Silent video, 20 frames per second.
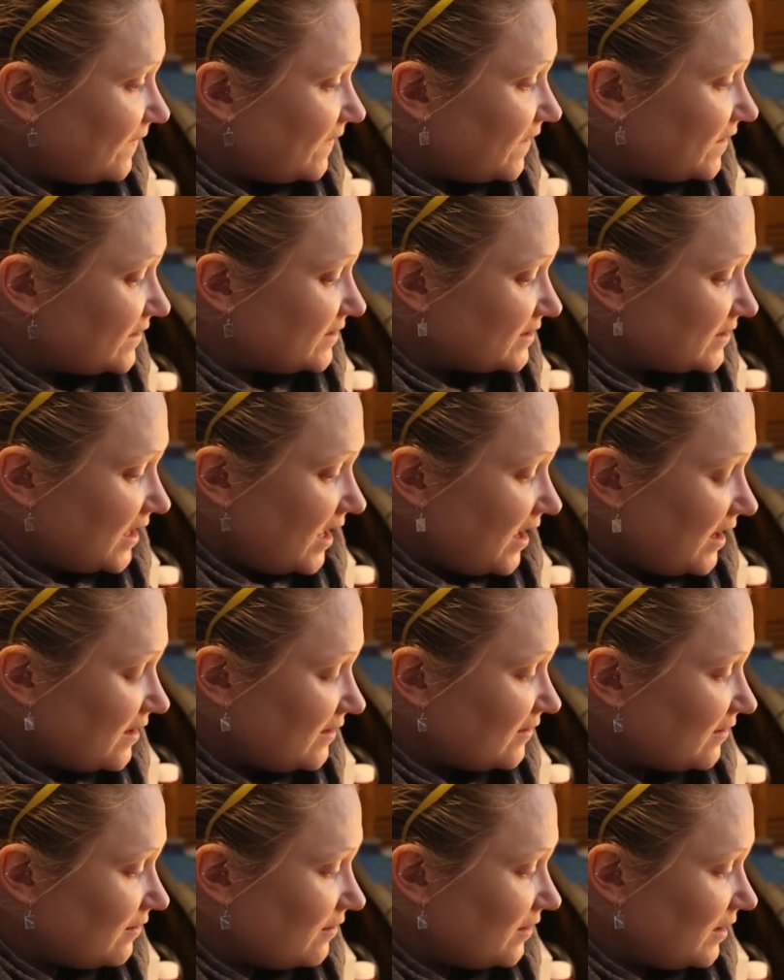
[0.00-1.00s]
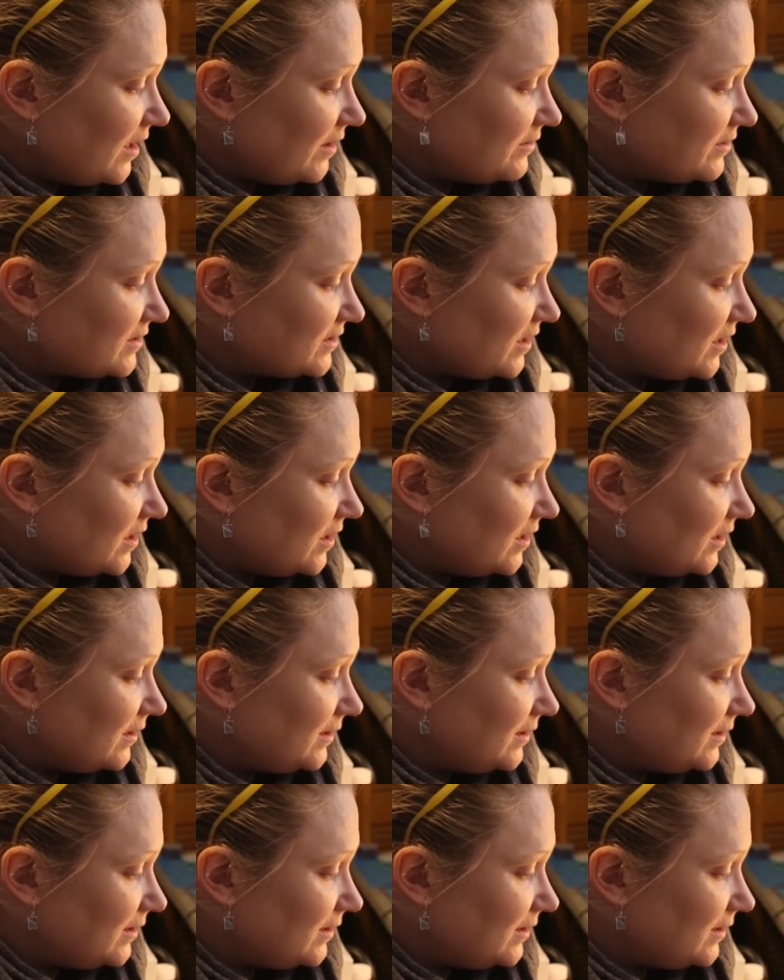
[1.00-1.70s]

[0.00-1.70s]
this case on Amazon,